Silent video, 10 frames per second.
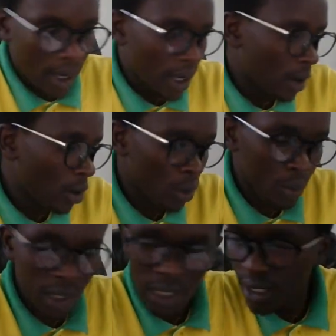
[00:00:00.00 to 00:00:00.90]
or
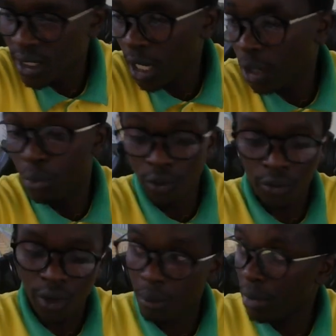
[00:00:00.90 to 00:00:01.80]
which type
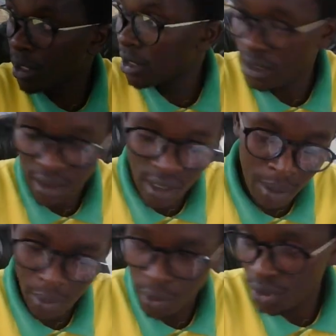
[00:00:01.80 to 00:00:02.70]
of pencil
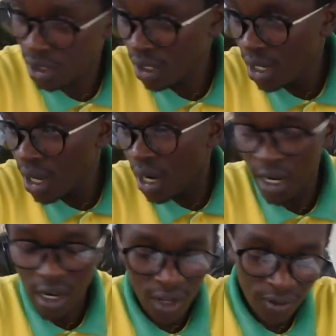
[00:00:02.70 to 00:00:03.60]
I'm using.
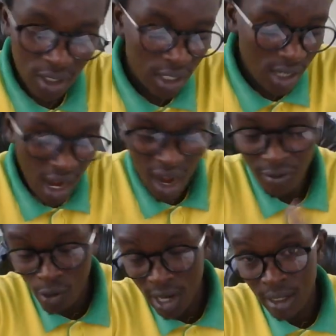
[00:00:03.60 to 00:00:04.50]
And I've said I
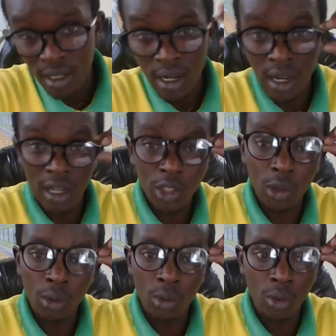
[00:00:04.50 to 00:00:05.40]
have one
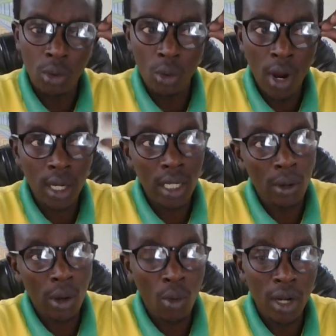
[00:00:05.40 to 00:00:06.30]
to one
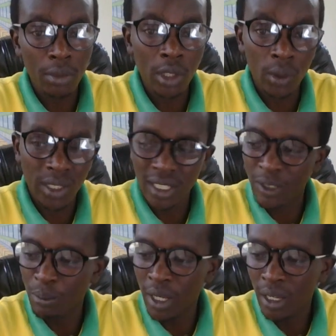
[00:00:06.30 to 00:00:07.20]
1B to a
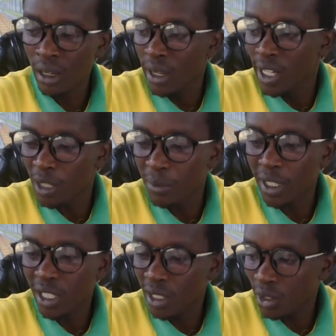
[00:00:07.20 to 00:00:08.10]
6B,
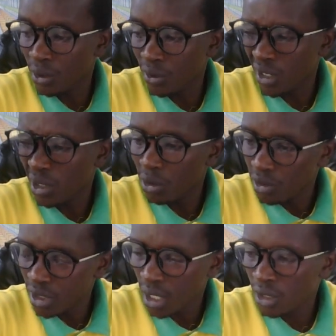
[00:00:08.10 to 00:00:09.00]
depending on the
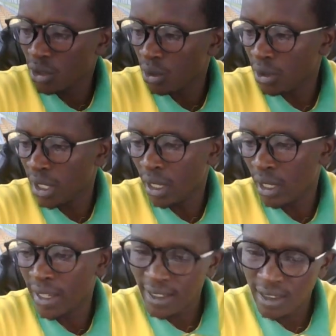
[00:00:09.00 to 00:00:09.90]
contrast or
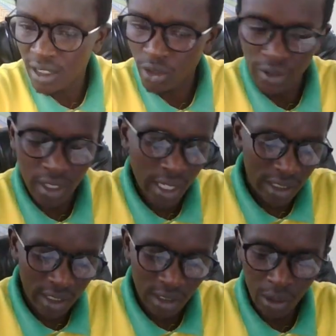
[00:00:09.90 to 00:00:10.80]
the extent of the
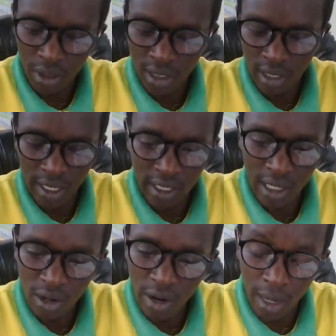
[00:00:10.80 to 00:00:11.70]
darkness I want. Like
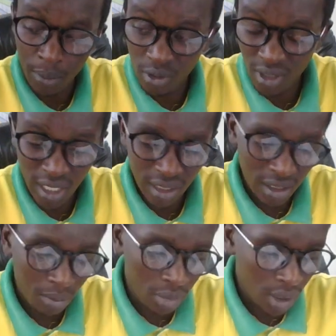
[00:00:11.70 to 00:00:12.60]
now, I'm using a
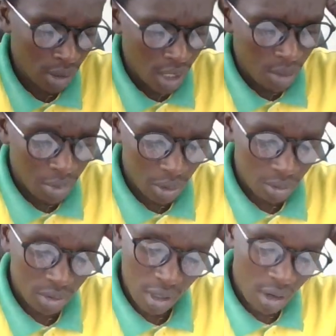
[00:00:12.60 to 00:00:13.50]
3B
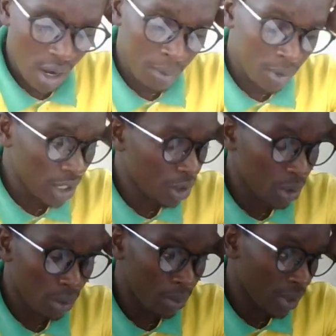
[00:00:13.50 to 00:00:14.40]
because I'm trying
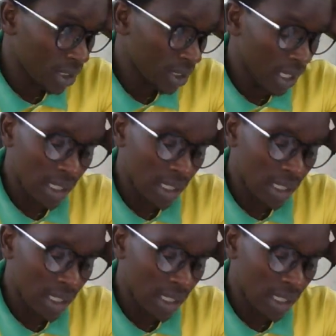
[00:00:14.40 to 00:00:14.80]
to